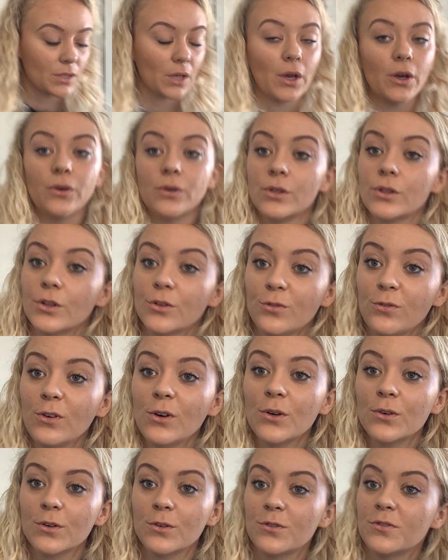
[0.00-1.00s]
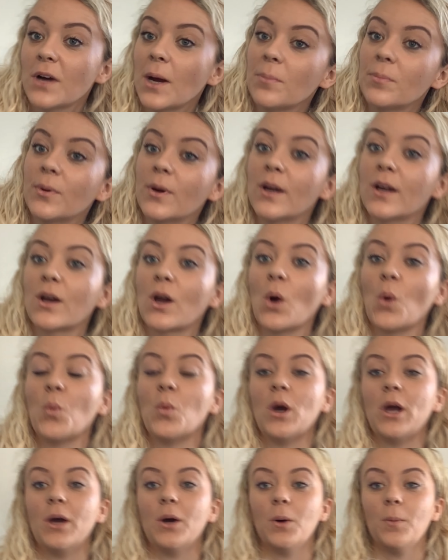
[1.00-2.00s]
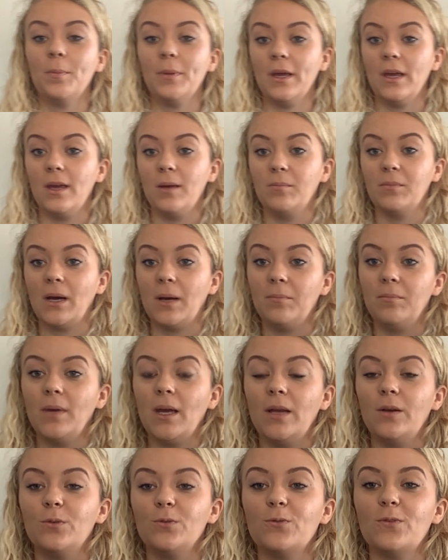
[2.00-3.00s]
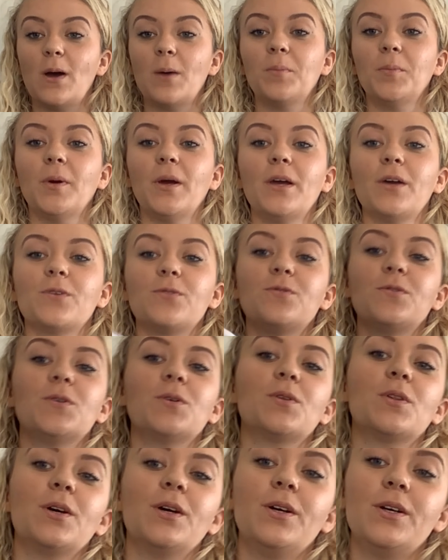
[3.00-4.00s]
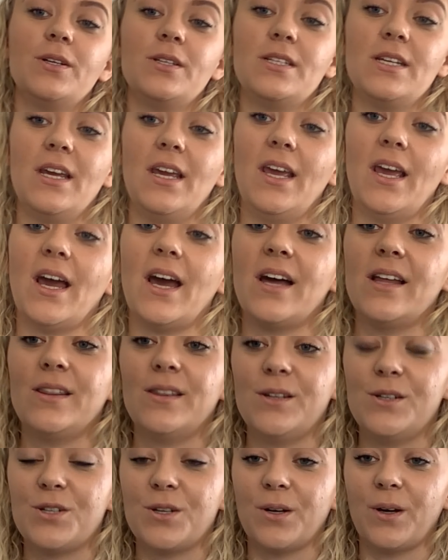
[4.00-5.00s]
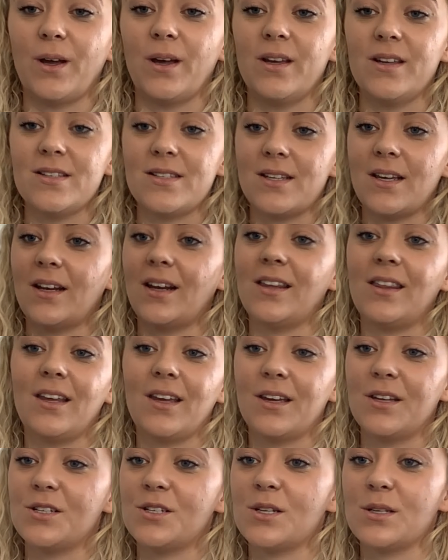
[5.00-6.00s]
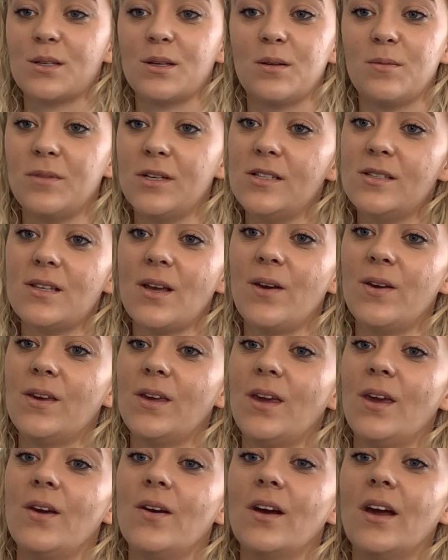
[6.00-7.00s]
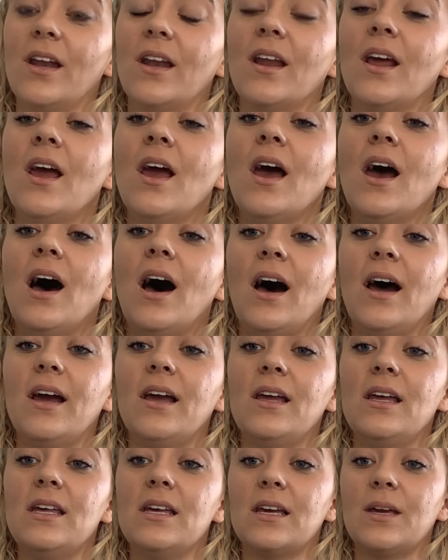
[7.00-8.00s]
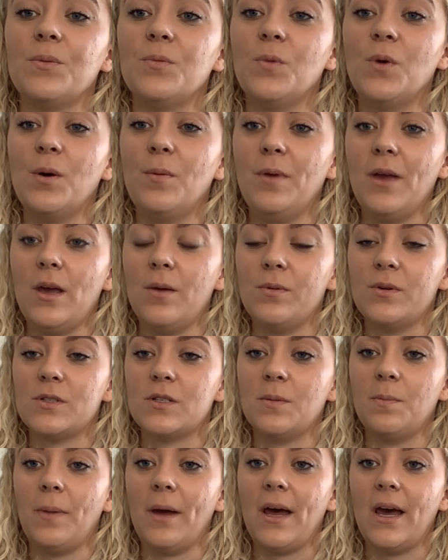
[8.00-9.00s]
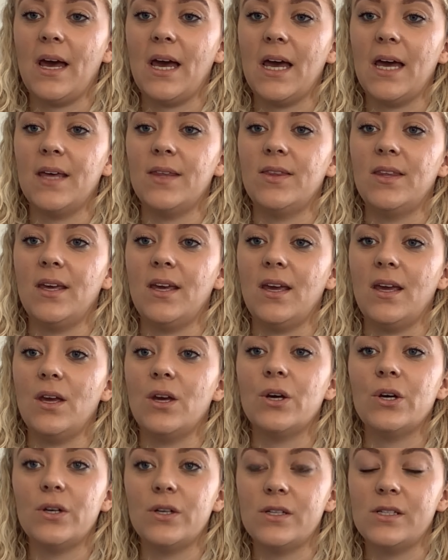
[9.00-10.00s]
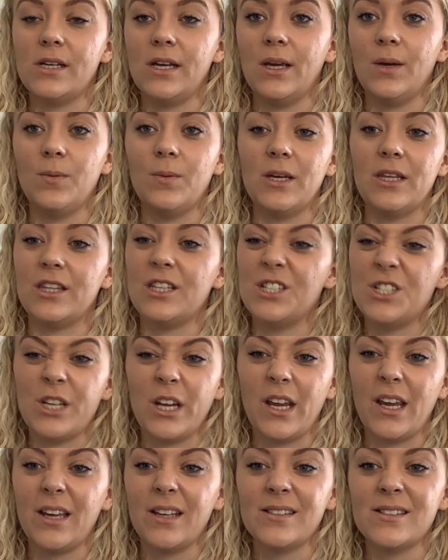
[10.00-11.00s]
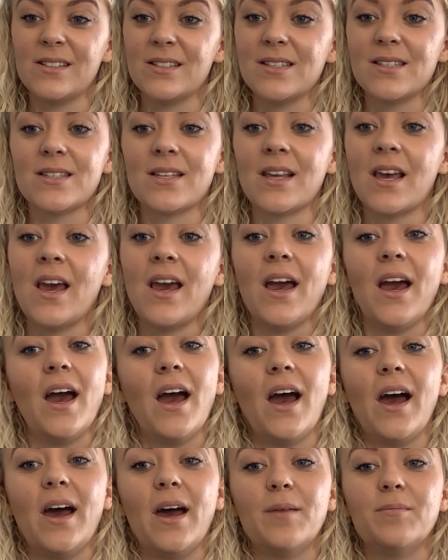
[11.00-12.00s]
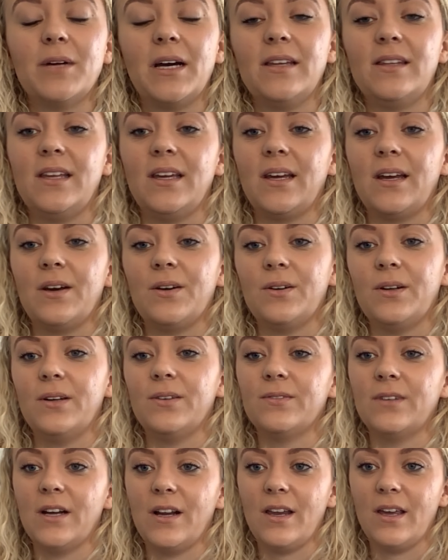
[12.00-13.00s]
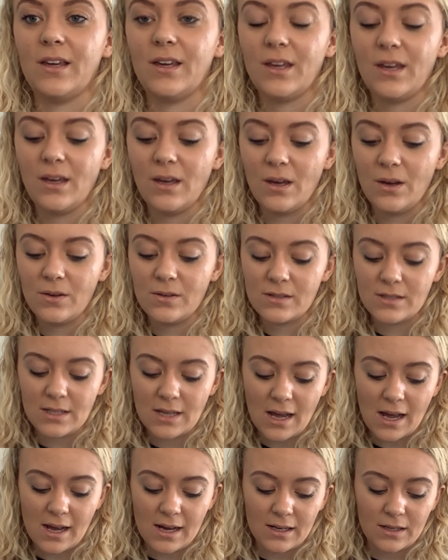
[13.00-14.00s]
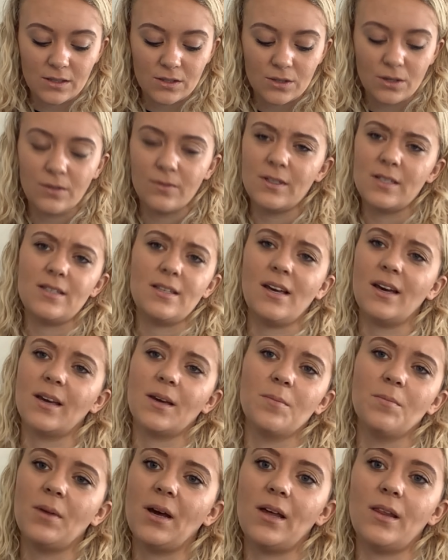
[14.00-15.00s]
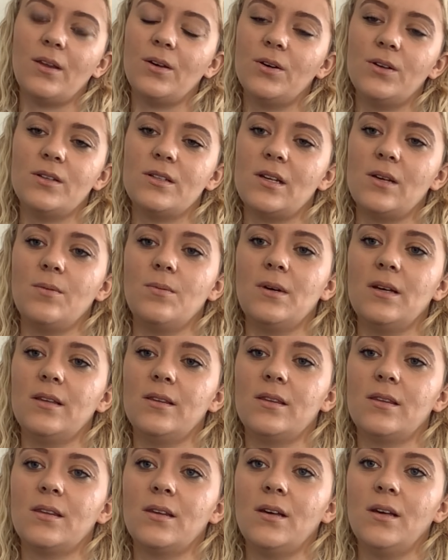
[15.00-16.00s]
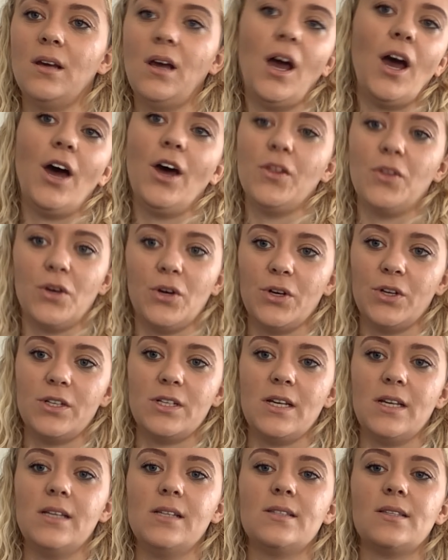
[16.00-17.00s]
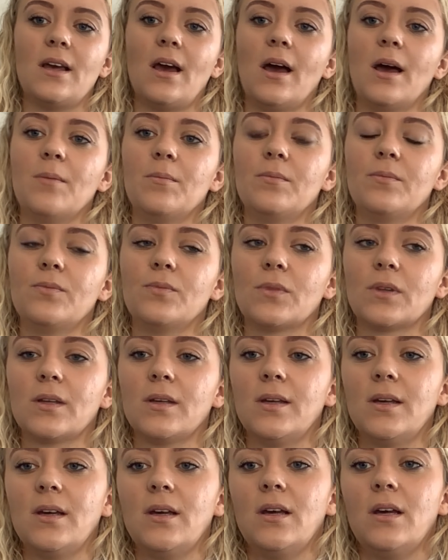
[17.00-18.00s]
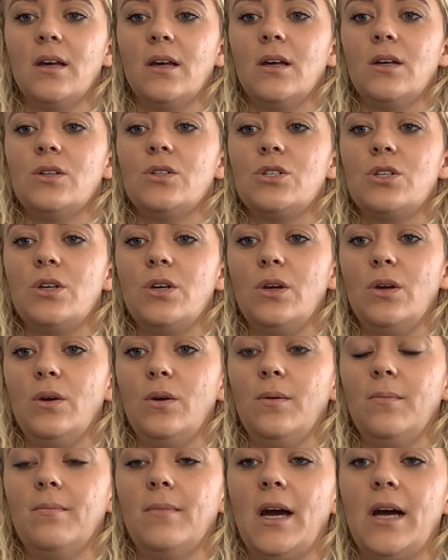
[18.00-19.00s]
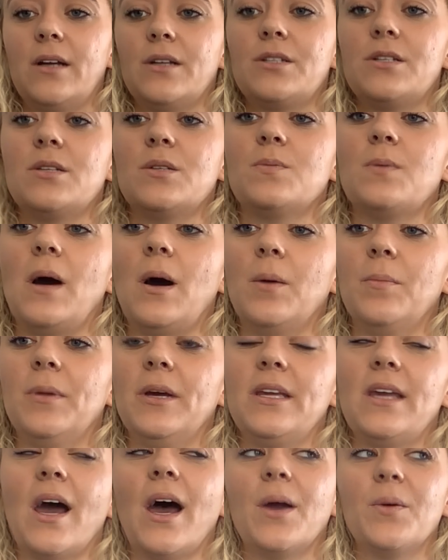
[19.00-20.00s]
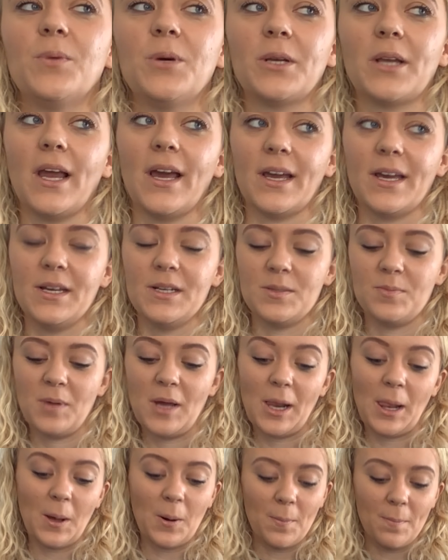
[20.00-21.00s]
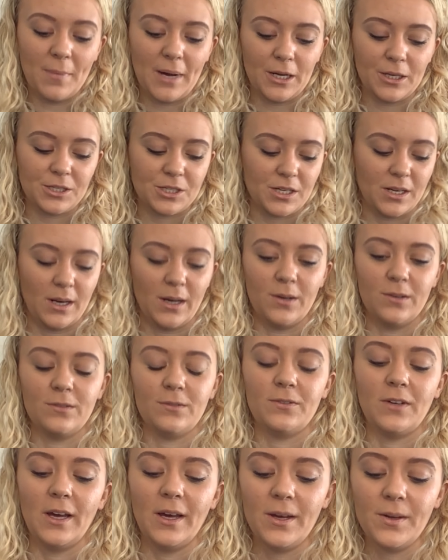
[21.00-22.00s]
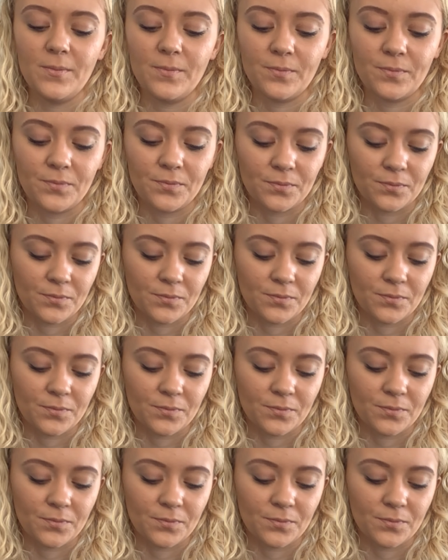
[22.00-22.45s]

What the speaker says: So the floral fabric will be my main fabric for the hoodie and the joggers, and I think it's just going to be so cute. And I will be able to pair the hoodie with jeans. I think it will look really cute, and obviously I can pair the hoodie with other hoodies to match as well. But yeah, I would like it to be a little matching outfit.